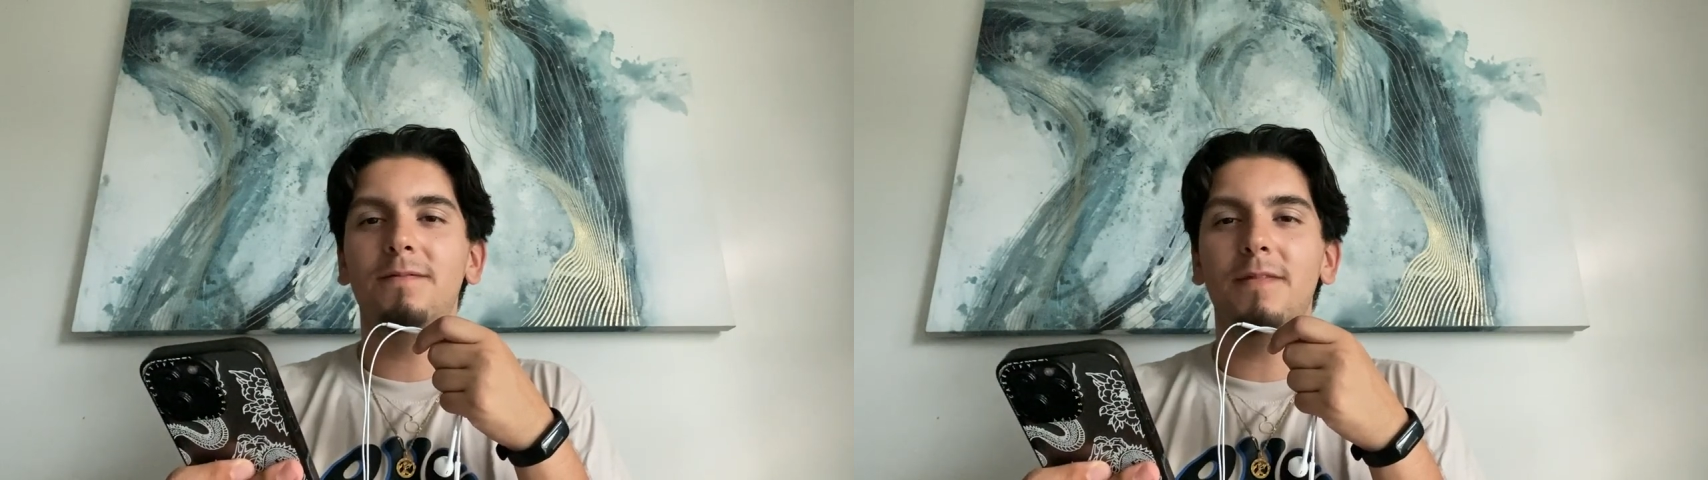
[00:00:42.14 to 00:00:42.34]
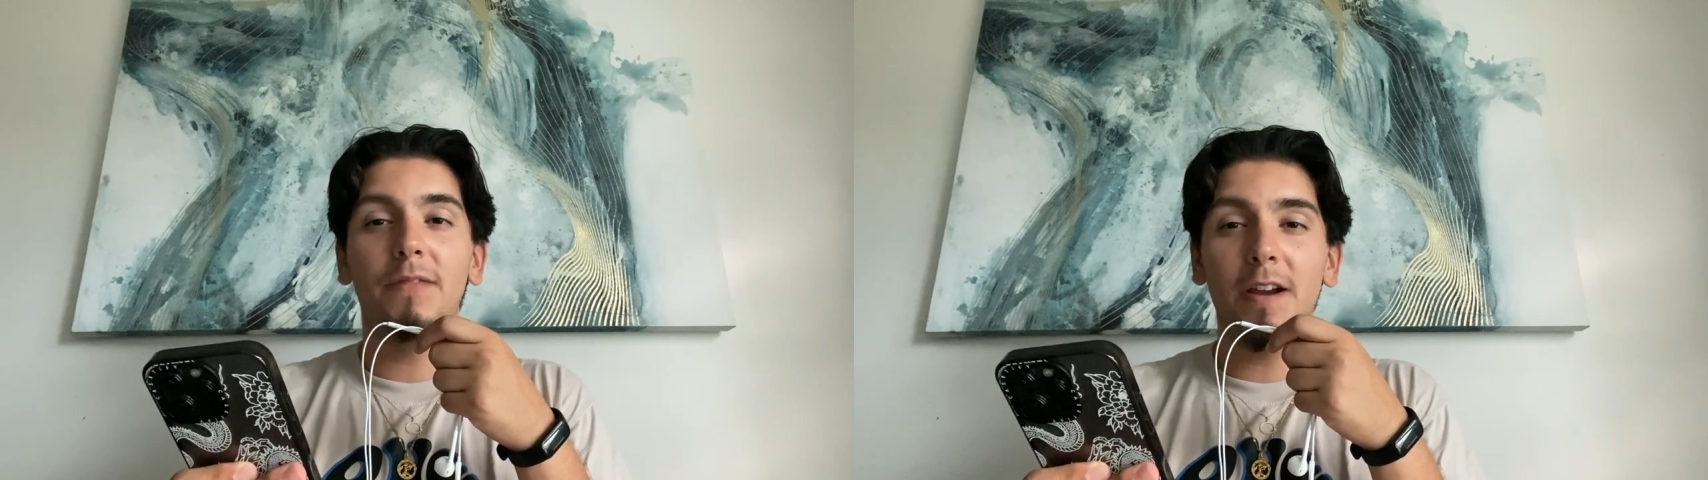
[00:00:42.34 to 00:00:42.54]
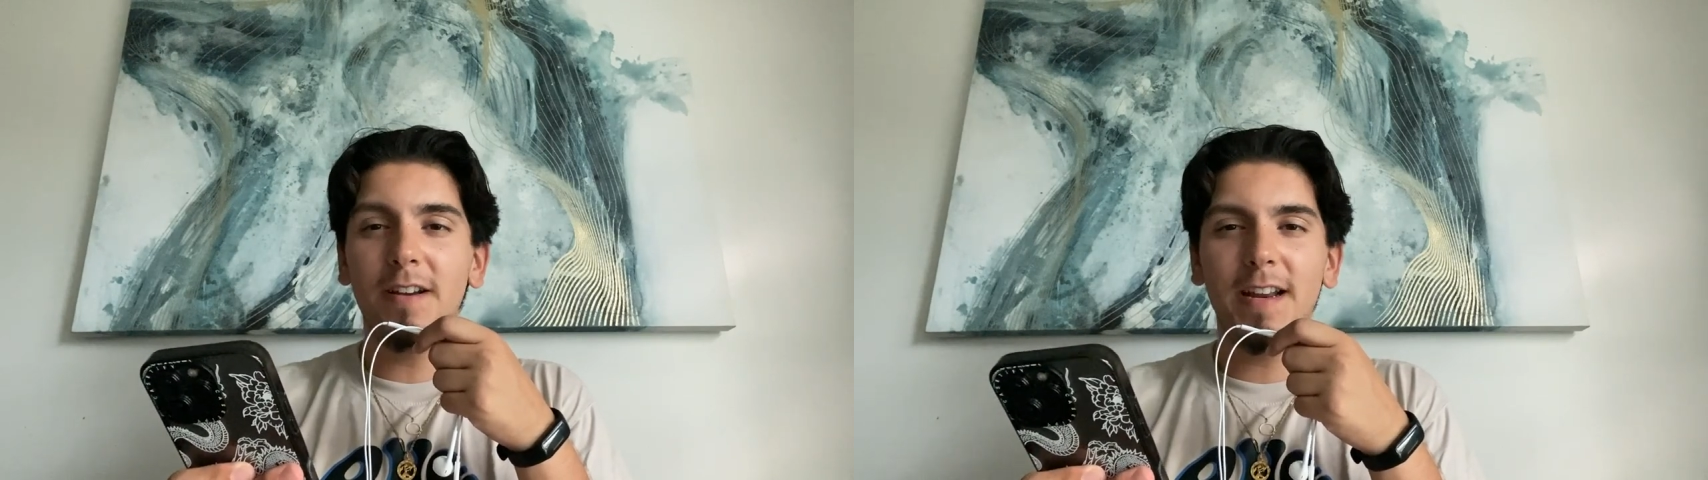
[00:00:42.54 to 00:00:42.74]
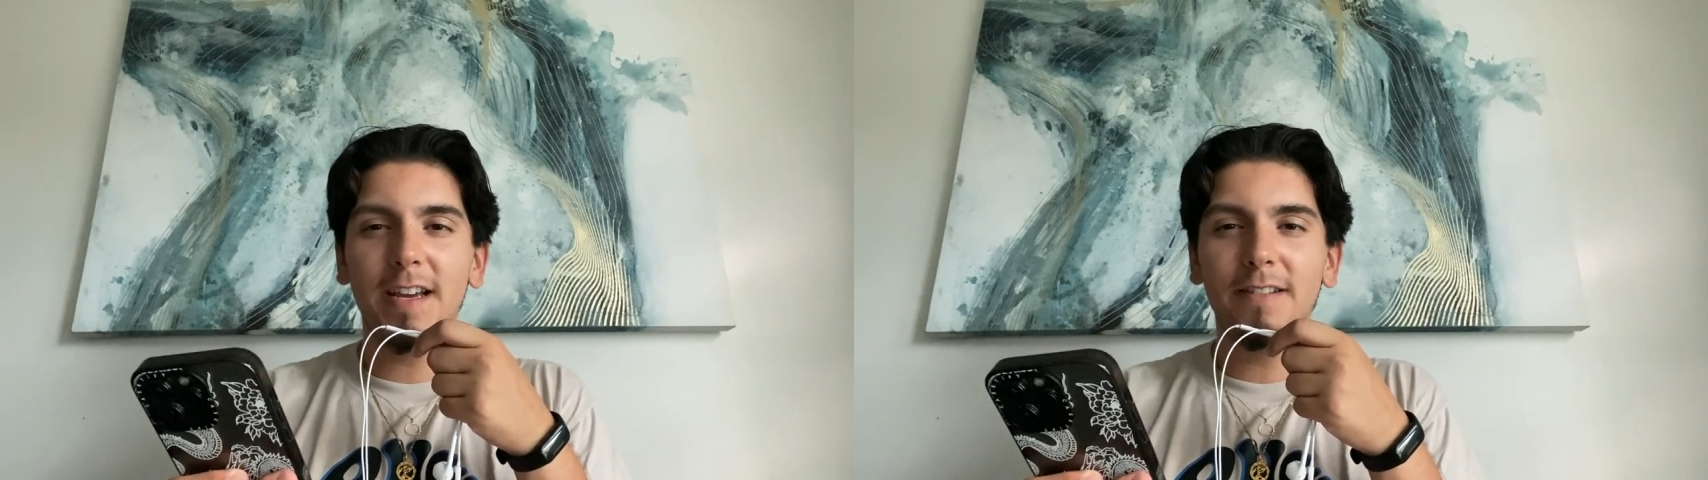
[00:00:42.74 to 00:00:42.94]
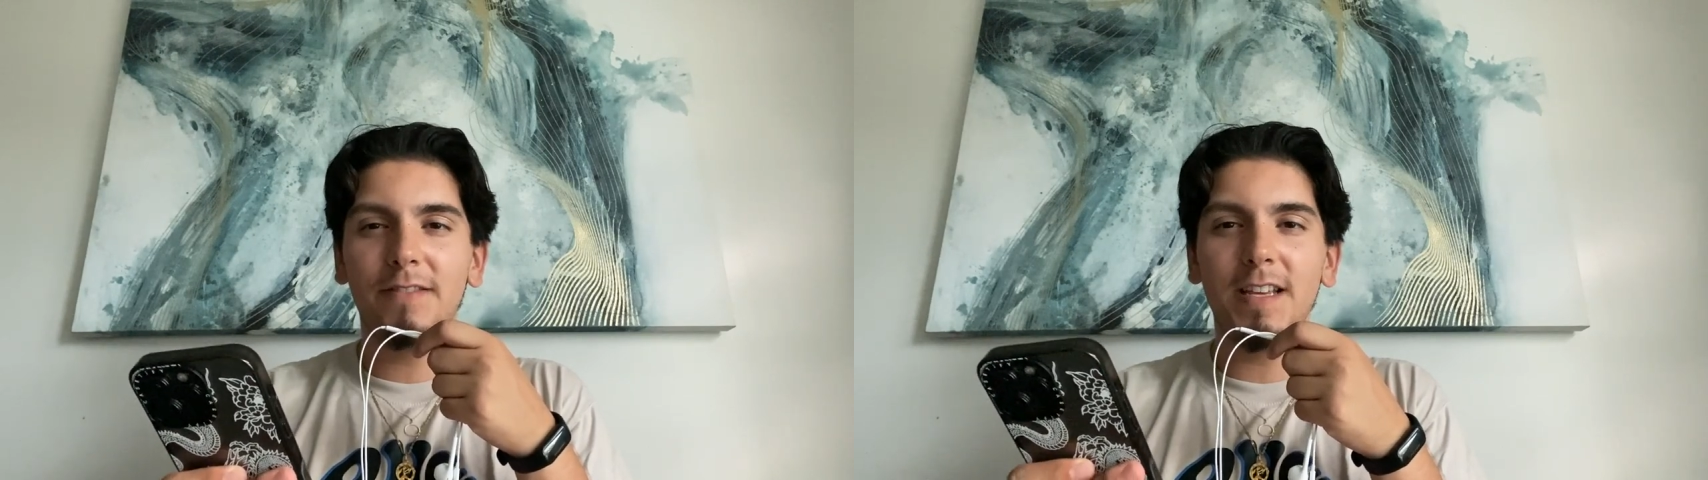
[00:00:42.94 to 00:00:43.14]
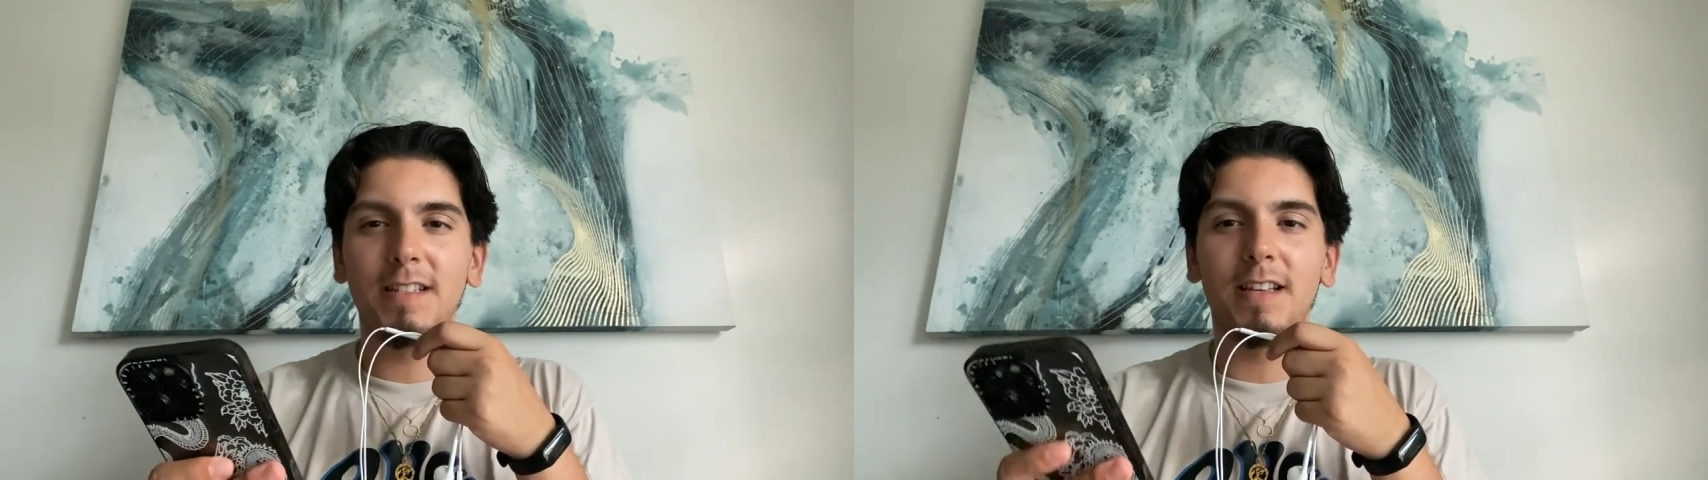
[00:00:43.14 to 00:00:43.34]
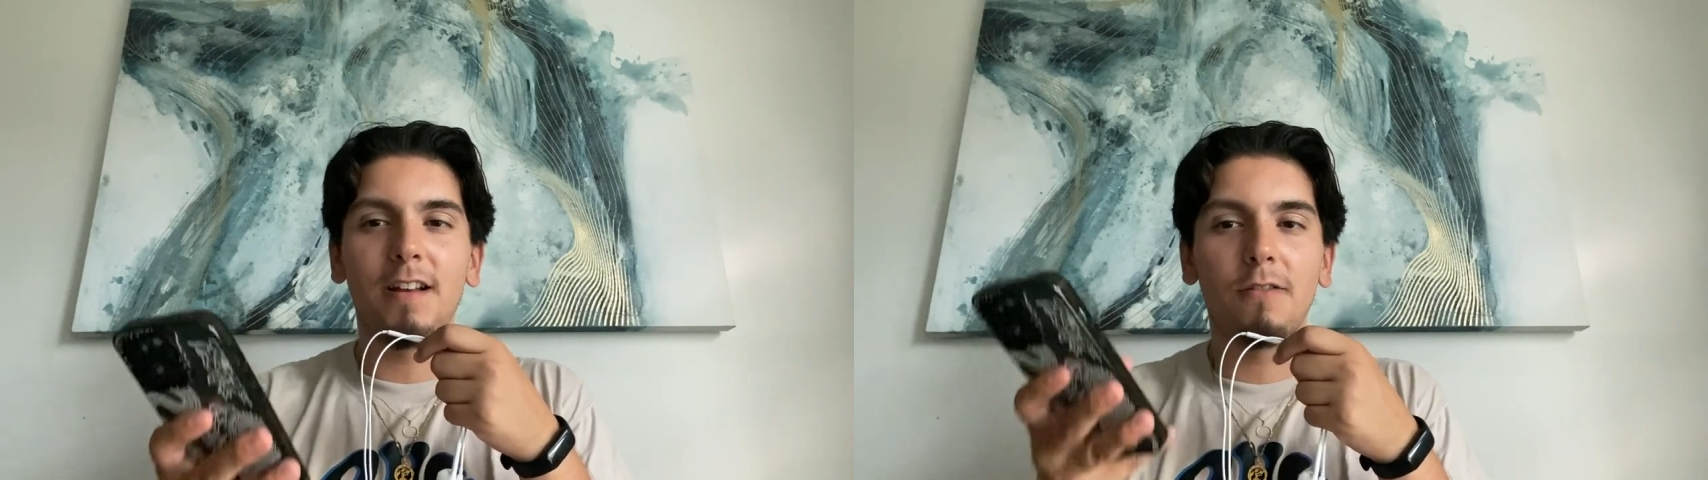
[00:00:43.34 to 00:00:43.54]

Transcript: Very negative things that